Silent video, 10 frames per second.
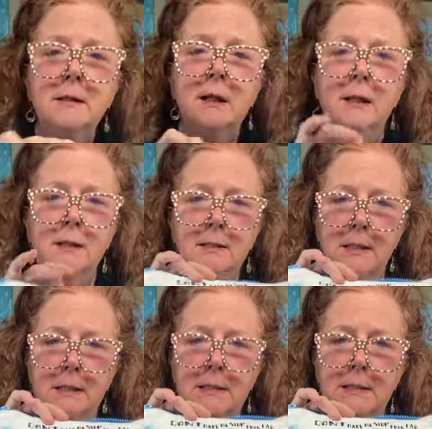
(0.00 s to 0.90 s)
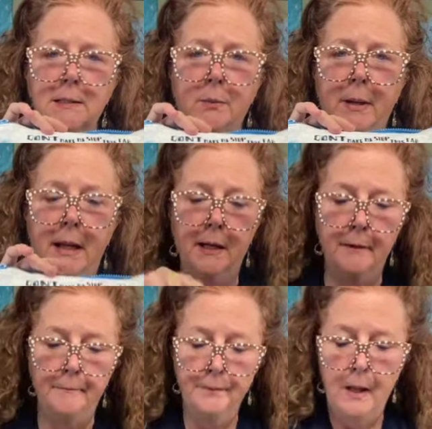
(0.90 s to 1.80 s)
I take is in this little
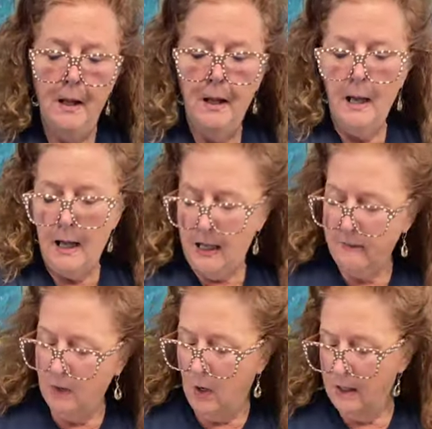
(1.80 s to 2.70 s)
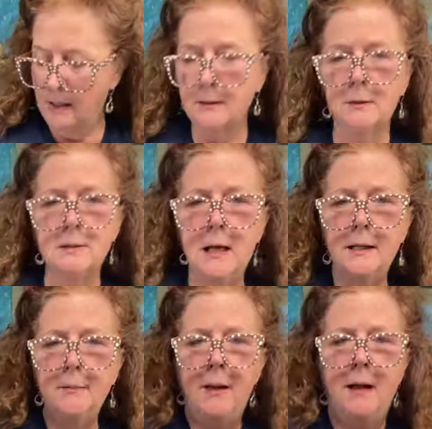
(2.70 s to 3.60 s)
bag. I've got a little
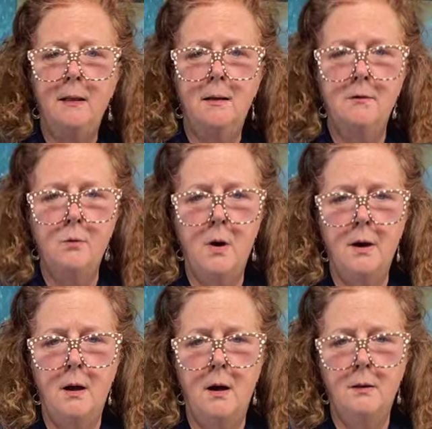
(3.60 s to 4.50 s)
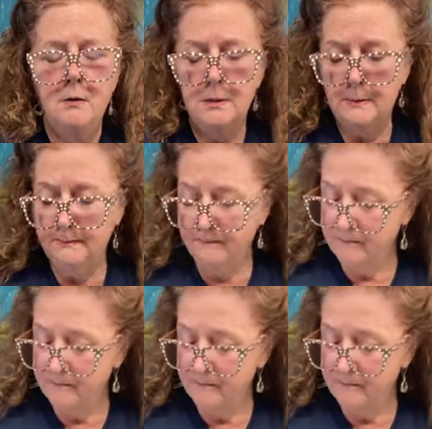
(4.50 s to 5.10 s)
tiny palette of watercolors.